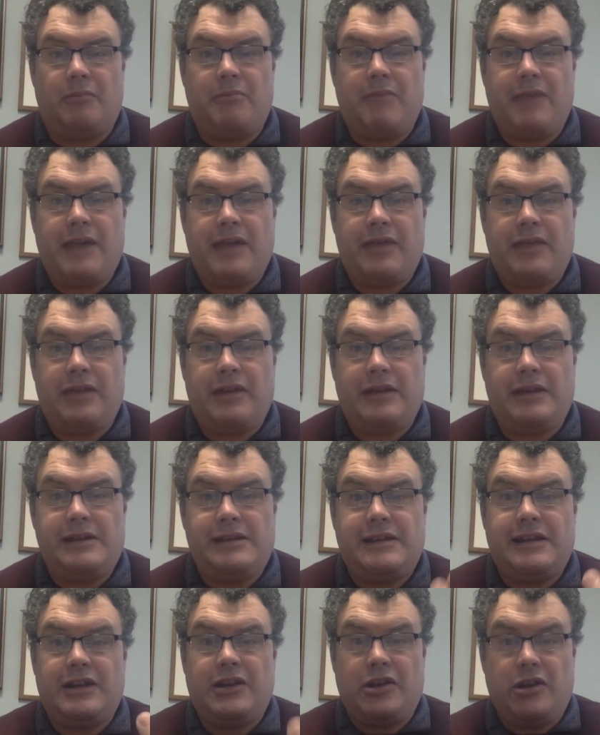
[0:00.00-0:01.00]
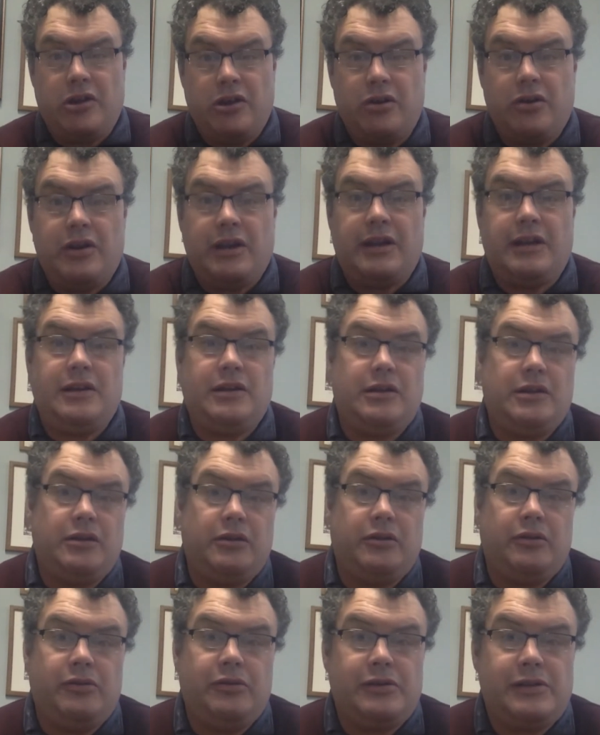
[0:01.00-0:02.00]
methods that you can
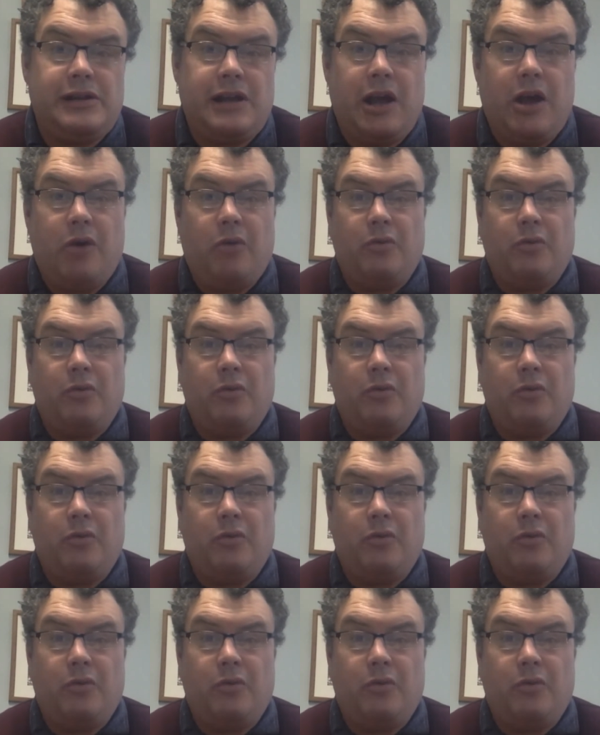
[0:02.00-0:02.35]
use